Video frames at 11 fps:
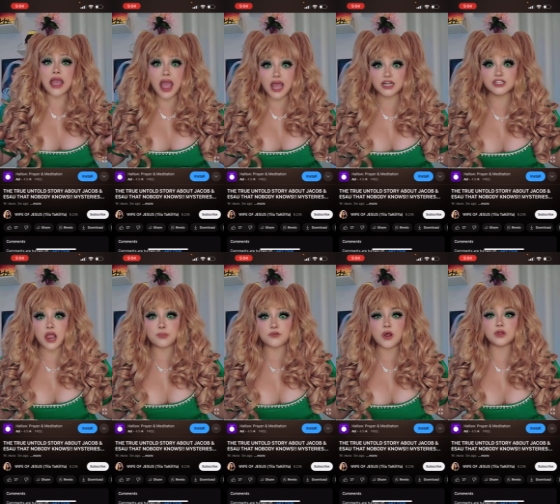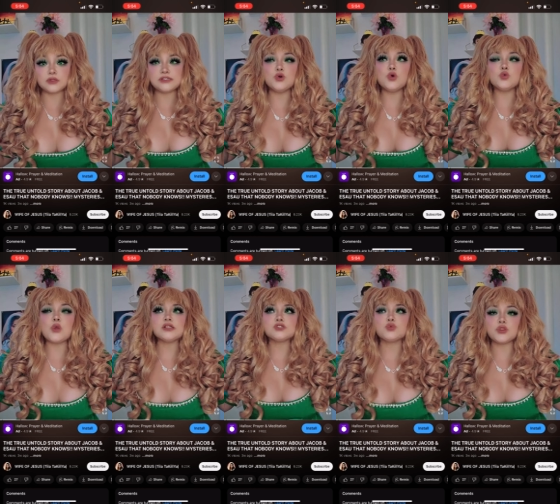and I prevailed. See, who
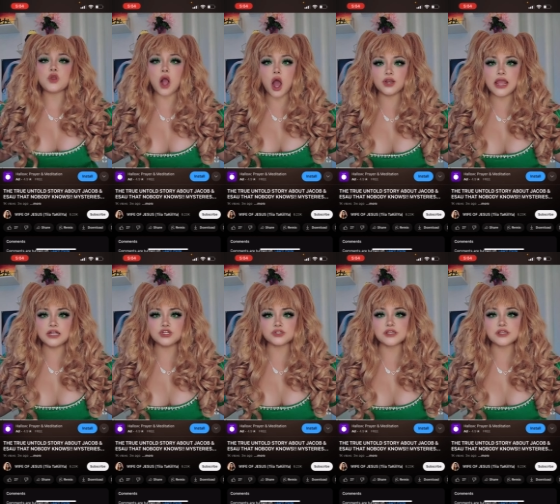wrestled Shoot. with God and angels?